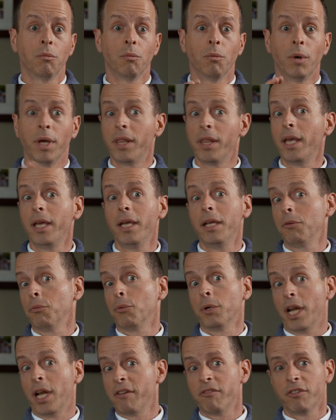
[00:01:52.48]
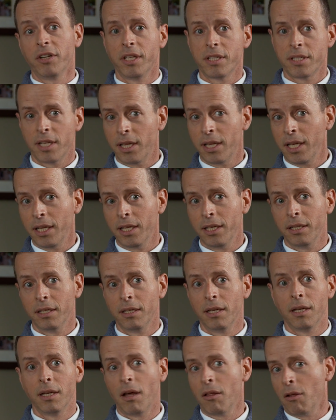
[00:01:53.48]
When they eat whatever it is that they eat,
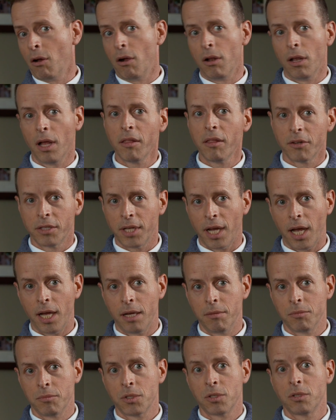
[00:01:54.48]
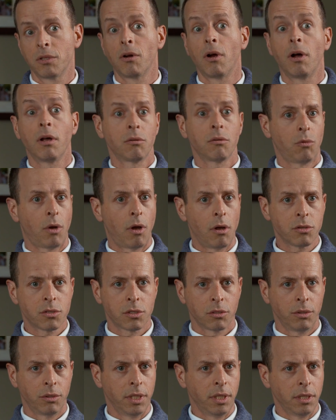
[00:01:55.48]
and all other times, they're
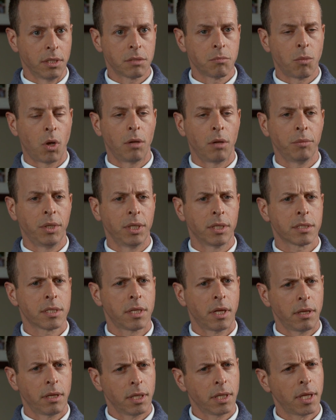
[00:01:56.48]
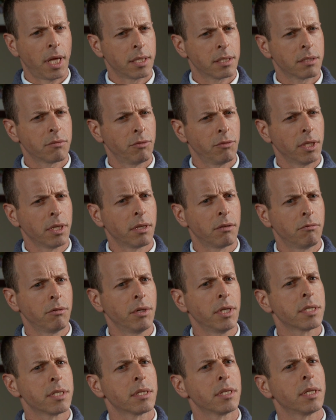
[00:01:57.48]
also eating small meals. And I think that's really the
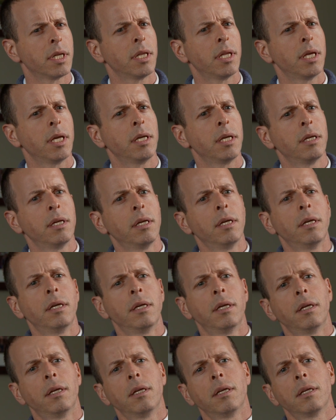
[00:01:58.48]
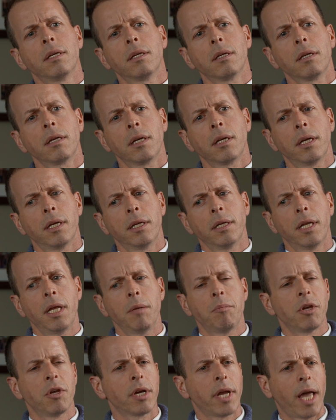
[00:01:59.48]
reason that they can
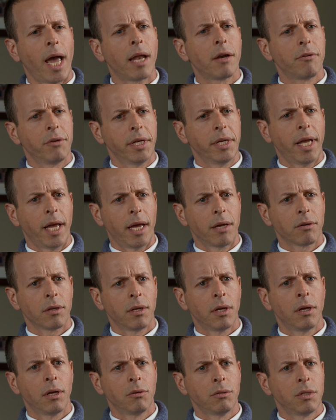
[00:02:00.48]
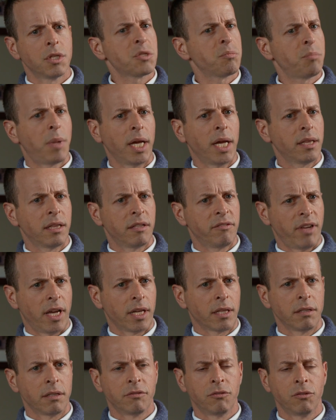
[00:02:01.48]
keep their calorie count low, despite the
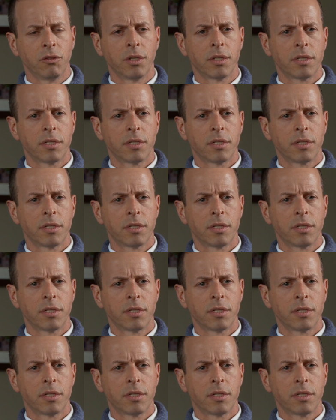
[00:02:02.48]
fact that the food